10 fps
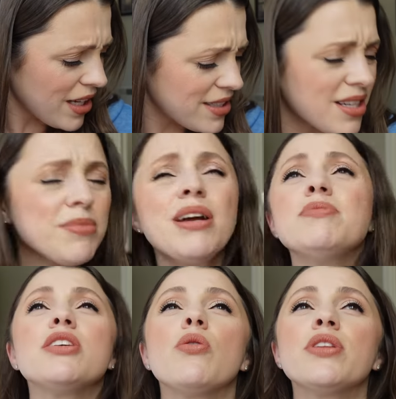
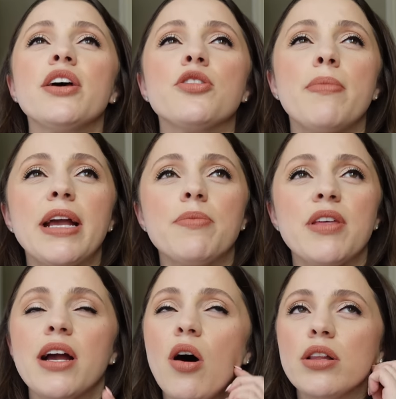sometimes the only other makeup
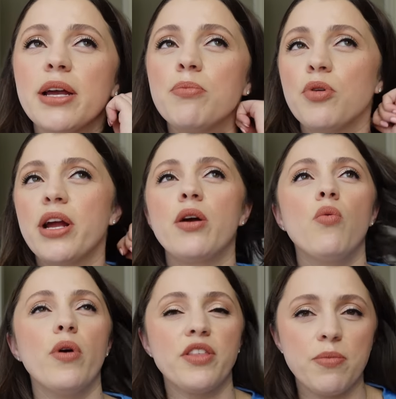thing I'll like
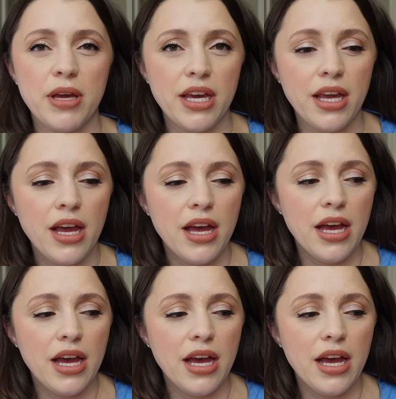bring with me